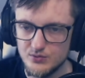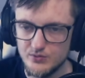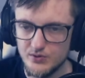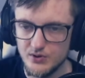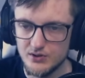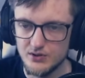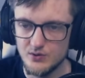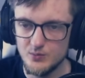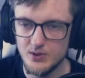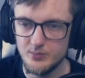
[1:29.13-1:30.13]
2/4,
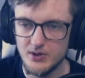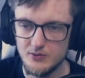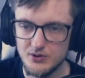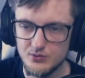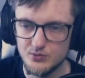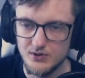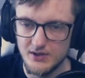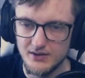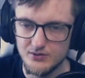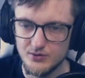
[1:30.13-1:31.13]
grow my power to
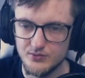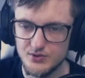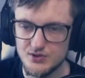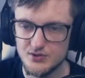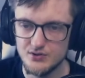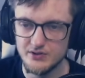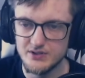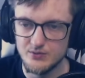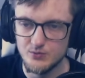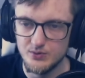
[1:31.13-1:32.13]
that of the
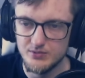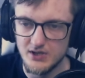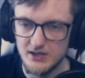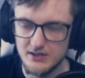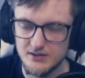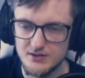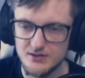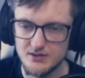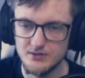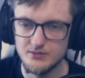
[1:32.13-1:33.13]
strongest equipped ally
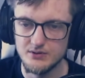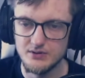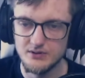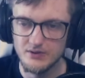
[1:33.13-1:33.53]
this round.